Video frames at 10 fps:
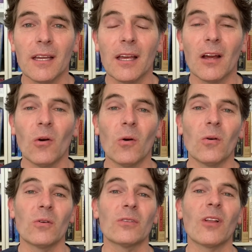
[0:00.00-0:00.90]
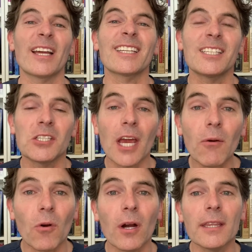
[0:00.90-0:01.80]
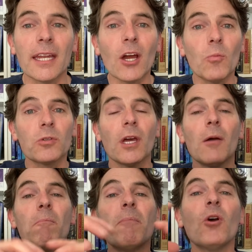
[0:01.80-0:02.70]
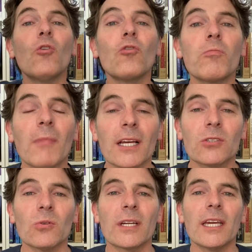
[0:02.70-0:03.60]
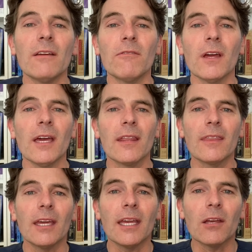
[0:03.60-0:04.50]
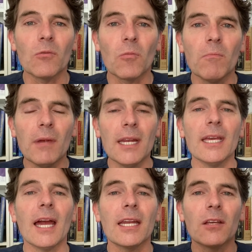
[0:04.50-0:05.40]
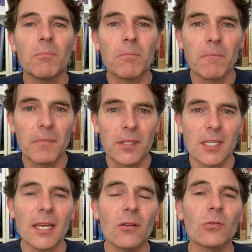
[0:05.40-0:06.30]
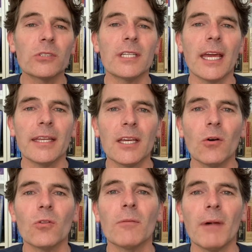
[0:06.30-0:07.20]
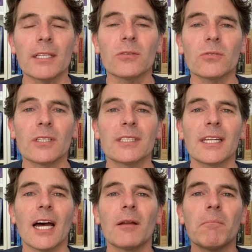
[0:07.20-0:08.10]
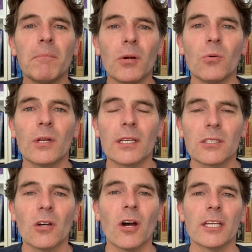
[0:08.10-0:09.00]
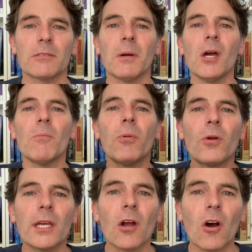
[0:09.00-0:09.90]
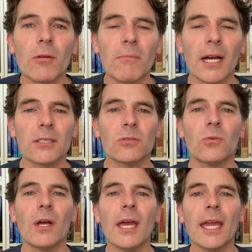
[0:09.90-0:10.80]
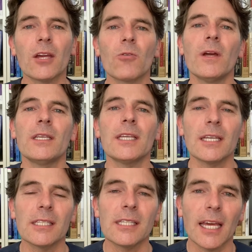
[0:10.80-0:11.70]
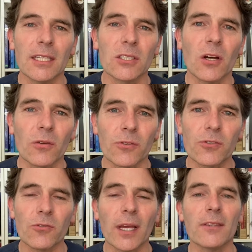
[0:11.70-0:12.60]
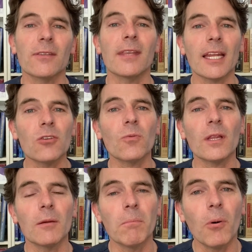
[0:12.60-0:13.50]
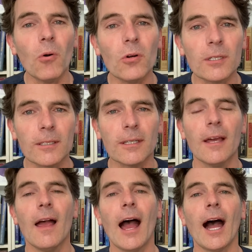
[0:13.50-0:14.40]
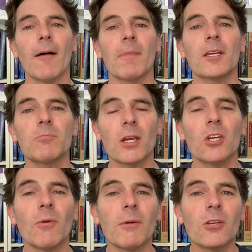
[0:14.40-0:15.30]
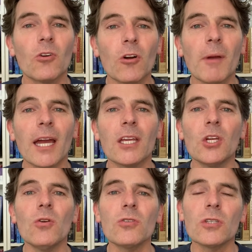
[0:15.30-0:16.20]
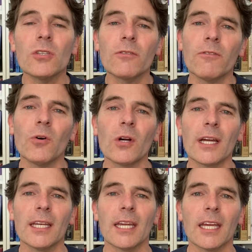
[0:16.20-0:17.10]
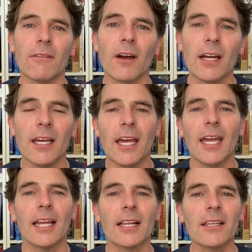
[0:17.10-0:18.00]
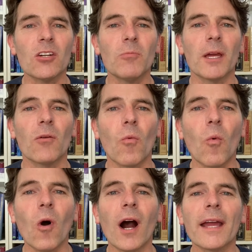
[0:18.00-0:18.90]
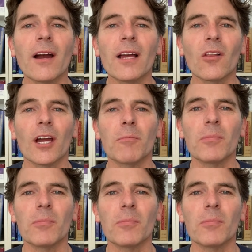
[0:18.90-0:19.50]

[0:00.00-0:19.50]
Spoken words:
or like steroid that helps build muscle, give the mediator signals to tell the muscles to start building size, putting on muscle, increasing tensile strength. So that's really important, especially when we talk about uses for CanEVA in a little bit, why I like